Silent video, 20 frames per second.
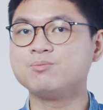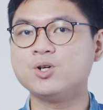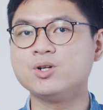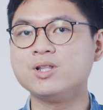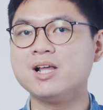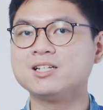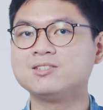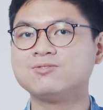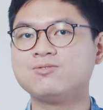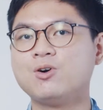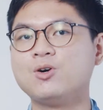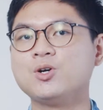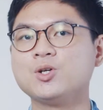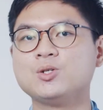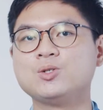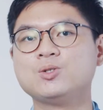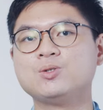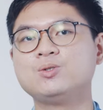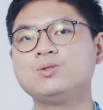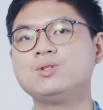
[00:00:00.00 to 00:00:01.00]
products for
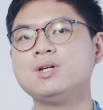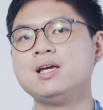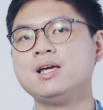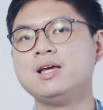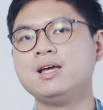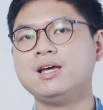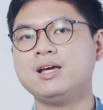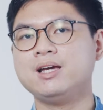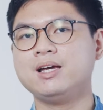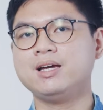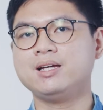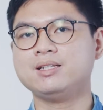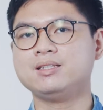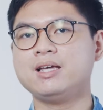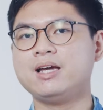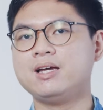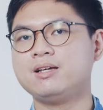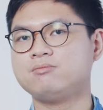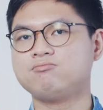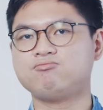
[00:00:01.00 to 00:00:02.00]
you,
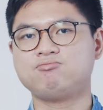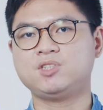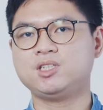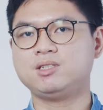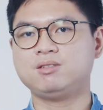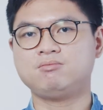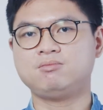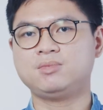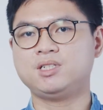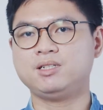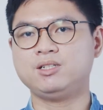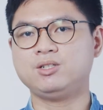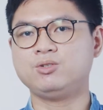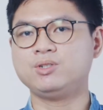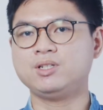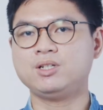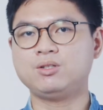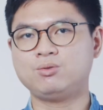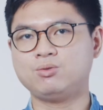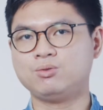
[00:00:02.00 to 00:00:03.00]
and then
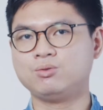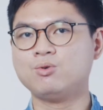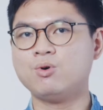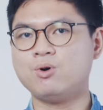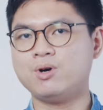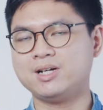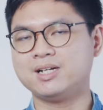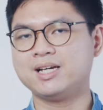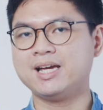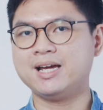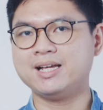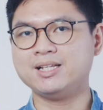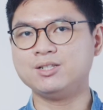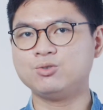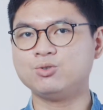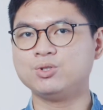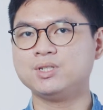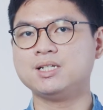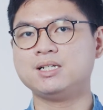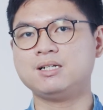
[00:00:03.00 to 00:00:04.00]
you need to go again
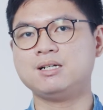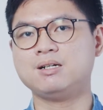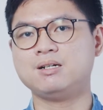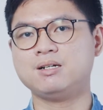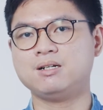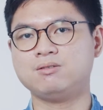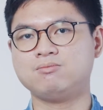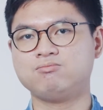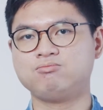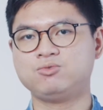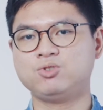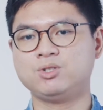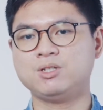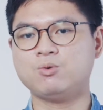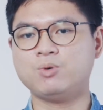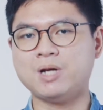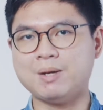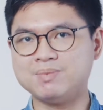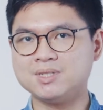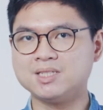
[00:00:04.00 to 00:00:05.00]
to the
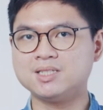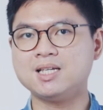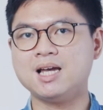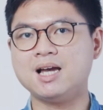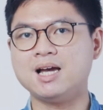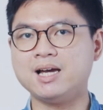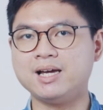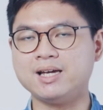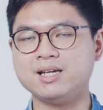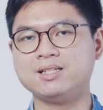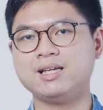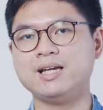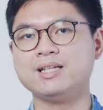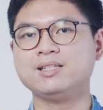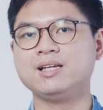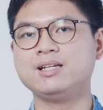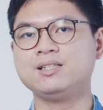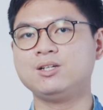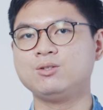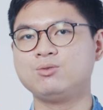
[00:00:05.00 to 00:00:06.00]
website
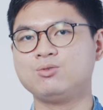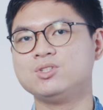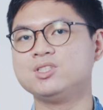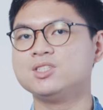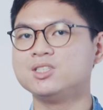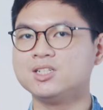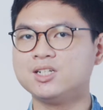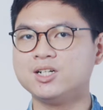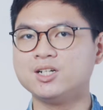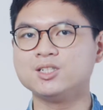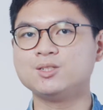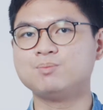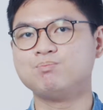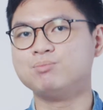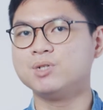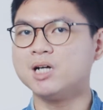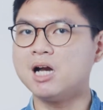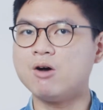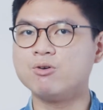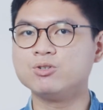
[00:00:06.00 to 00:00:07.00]
and then need to search,
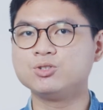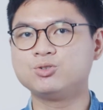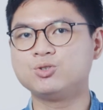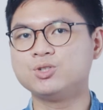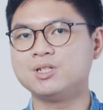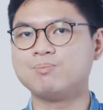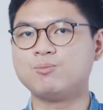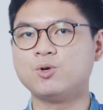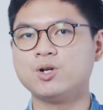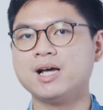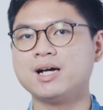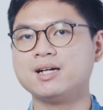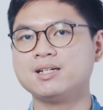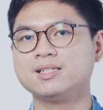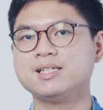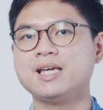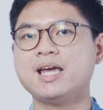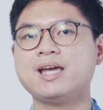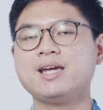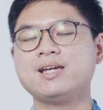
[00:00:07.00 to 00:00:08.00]
browse through the product
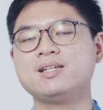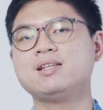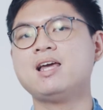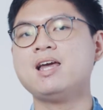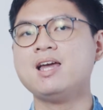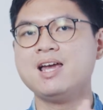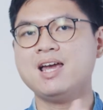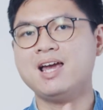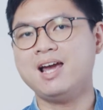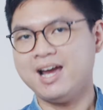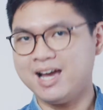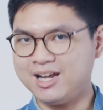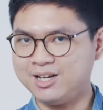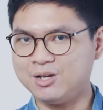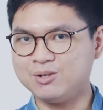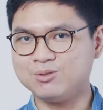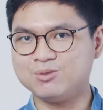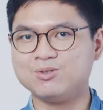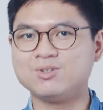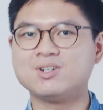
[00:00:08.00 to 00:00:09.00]
again,
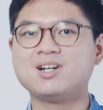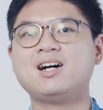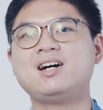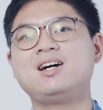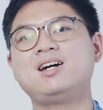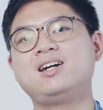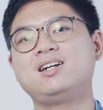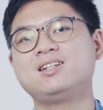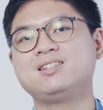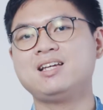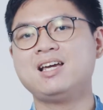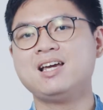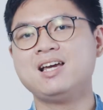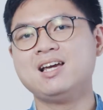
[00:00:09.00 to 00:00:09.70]
adding to cart.